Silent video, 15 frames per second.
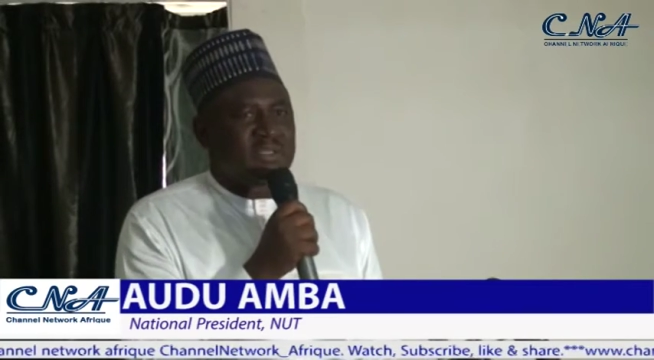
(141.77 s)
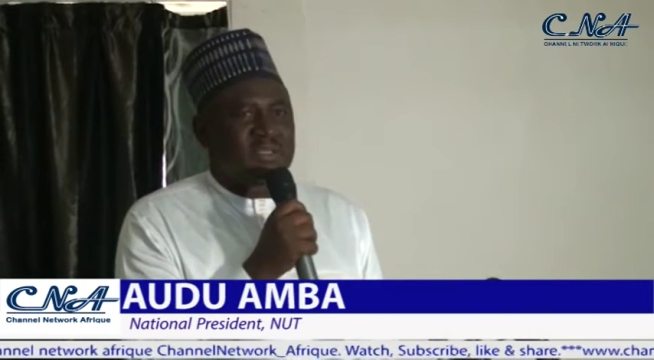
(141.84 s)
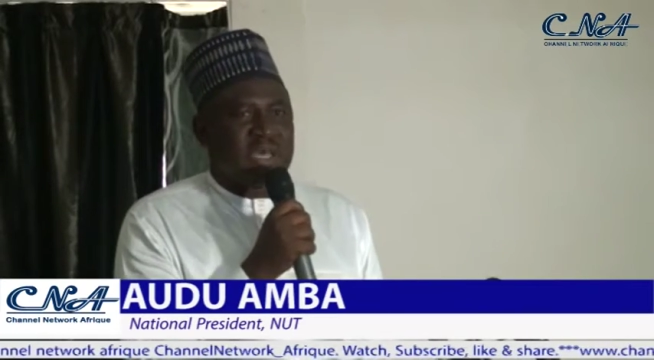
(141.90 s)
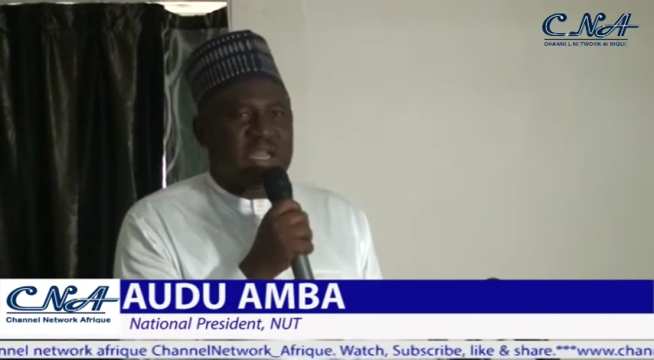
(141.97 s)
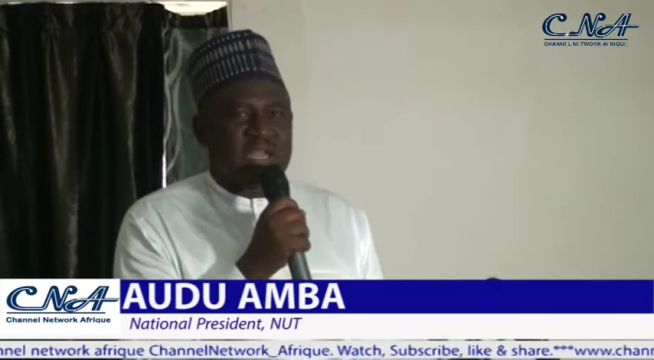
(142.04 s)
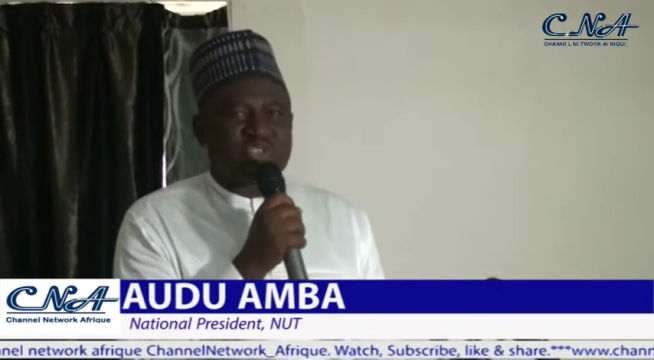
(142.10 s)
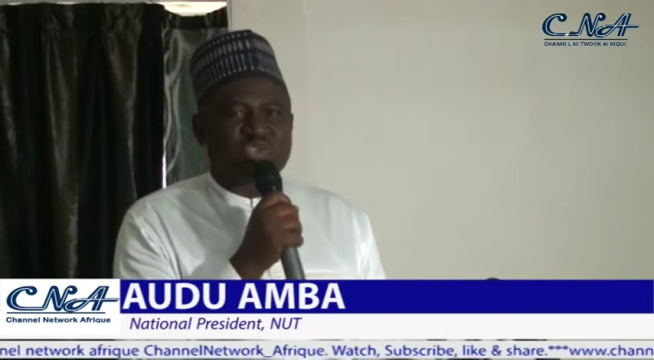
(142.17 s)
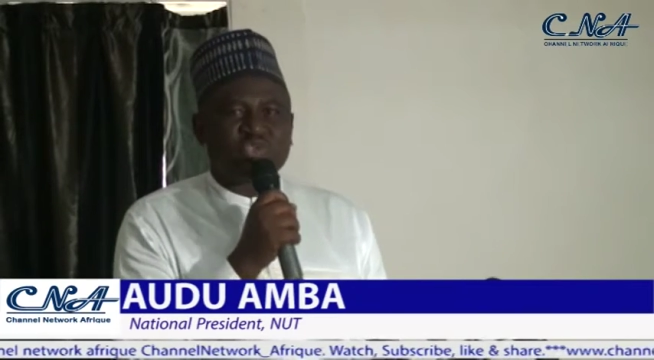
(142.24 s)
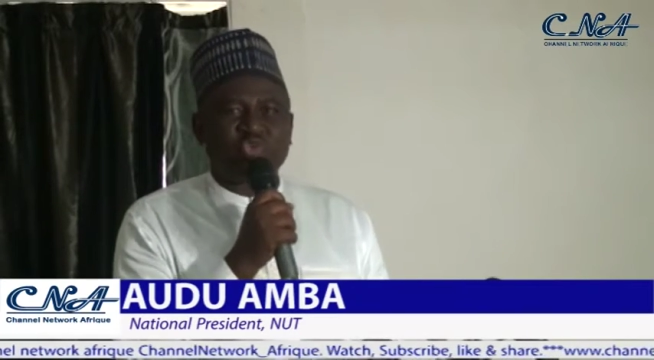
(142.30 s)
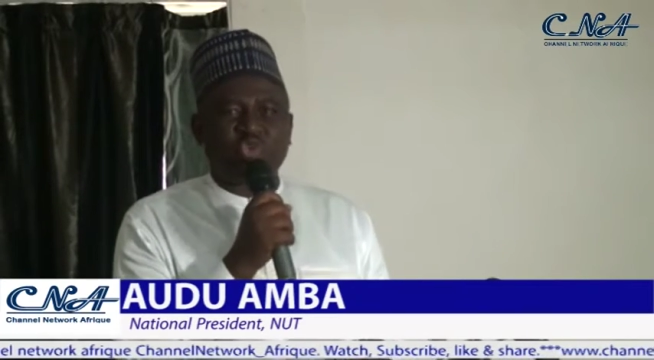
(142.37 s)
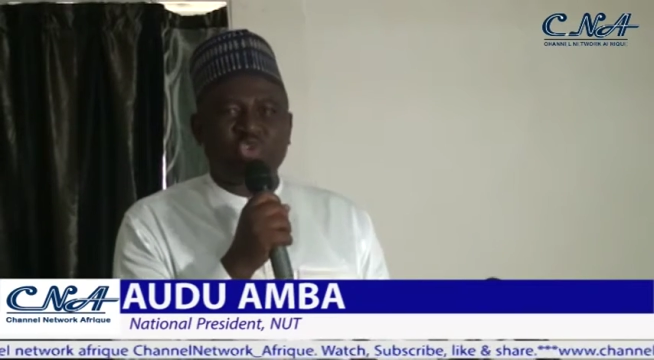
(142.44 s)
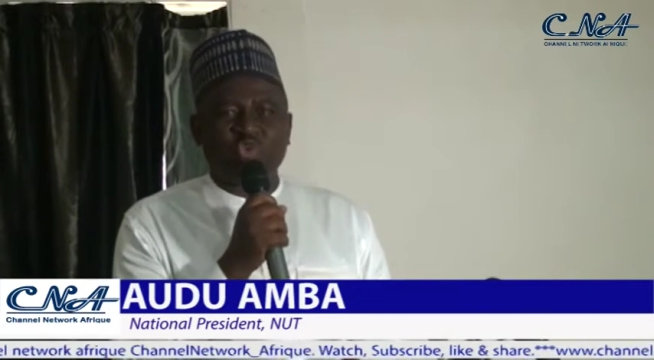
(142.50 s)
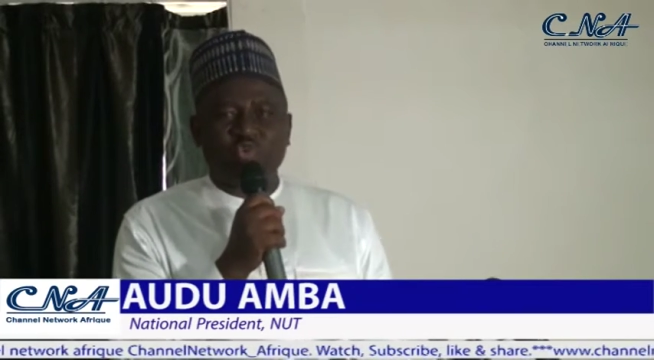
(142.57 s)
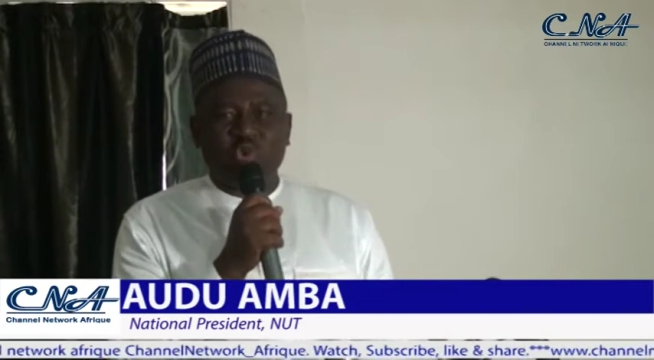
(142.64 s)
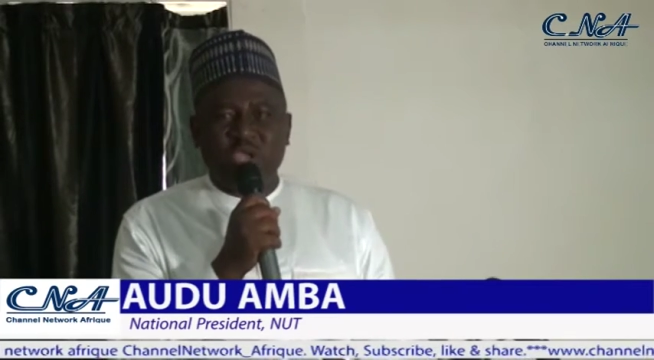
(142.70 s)
There are
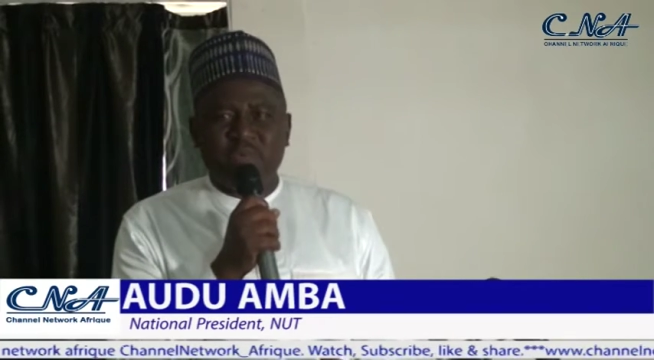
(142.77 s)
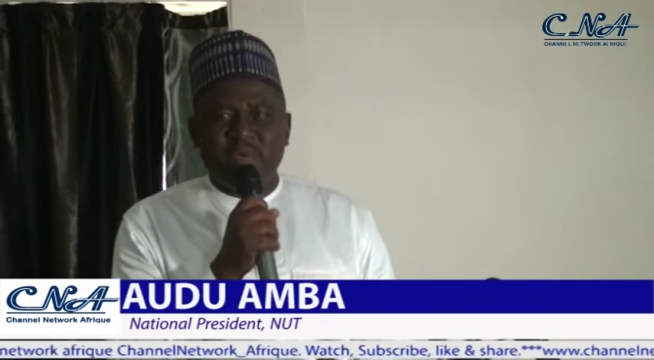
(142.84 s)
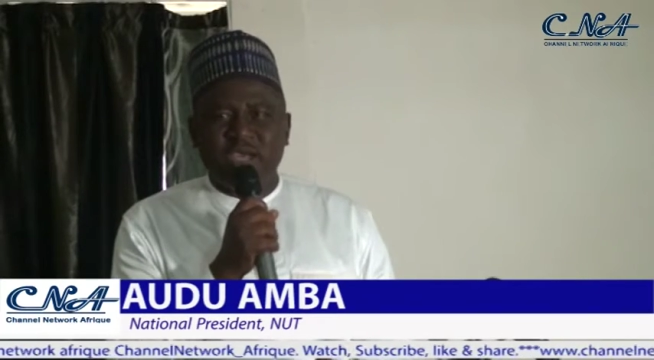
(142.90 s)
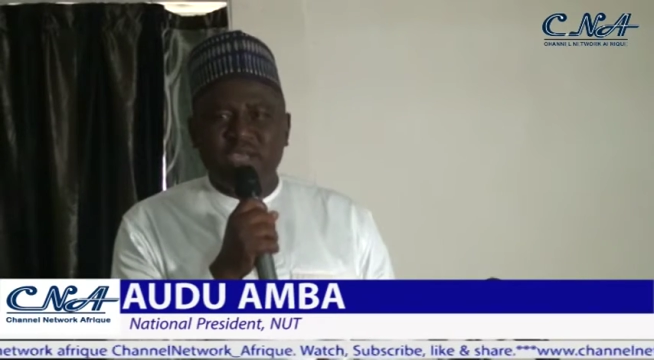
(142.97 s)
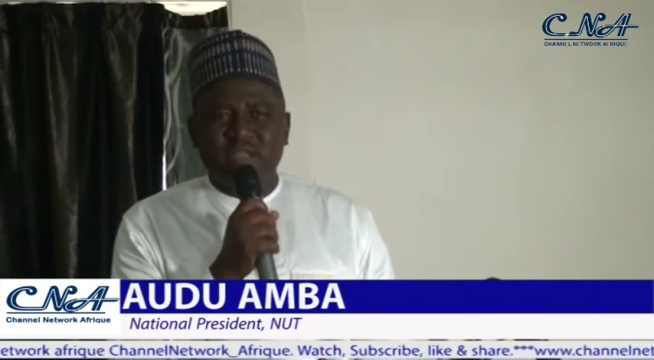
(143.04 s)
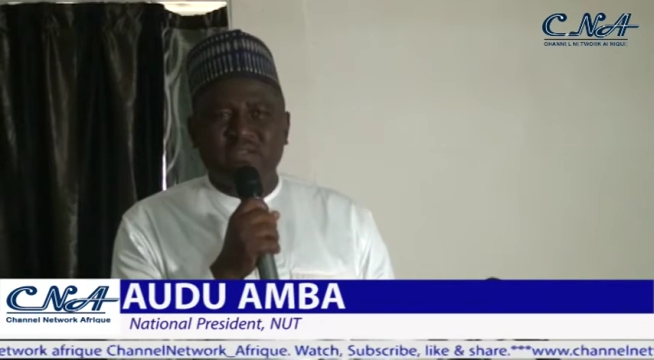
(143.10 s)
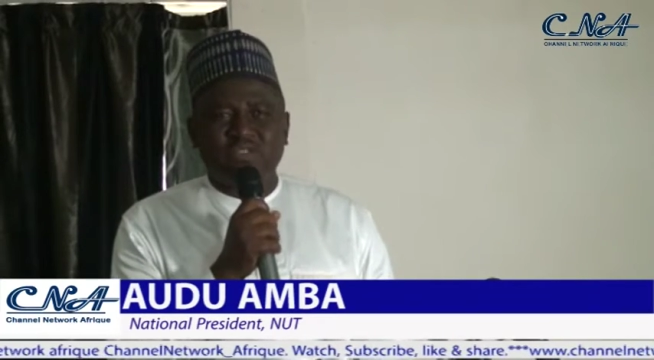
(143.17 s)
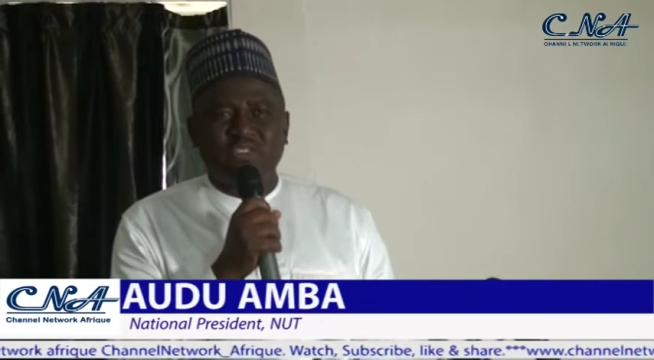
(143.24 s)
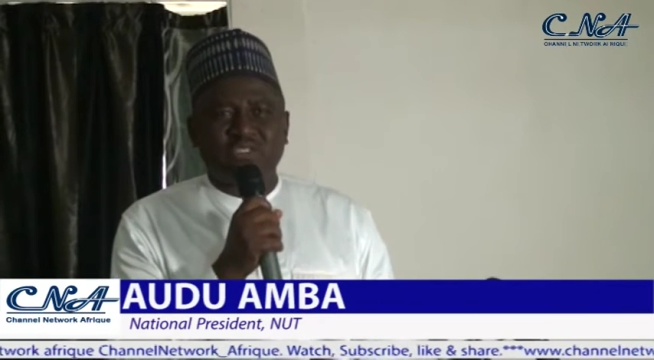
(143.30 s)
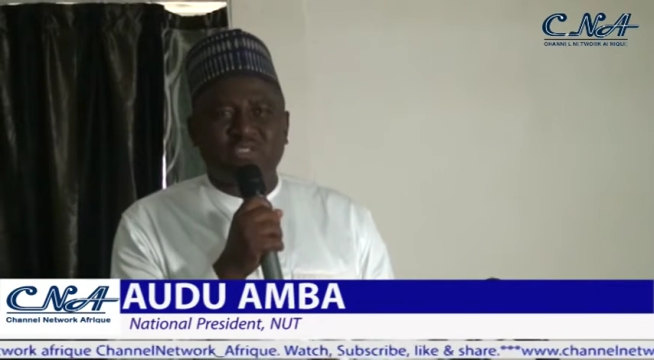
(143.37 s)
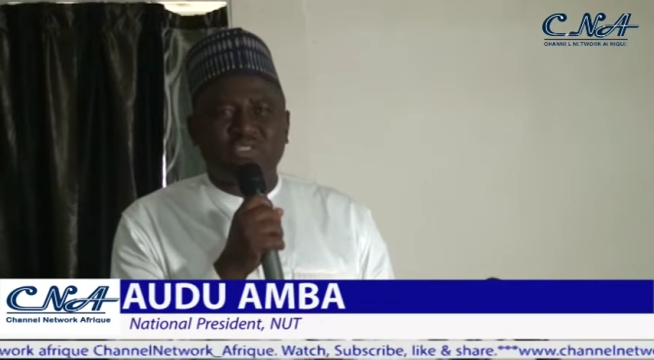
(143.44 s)
situations whereby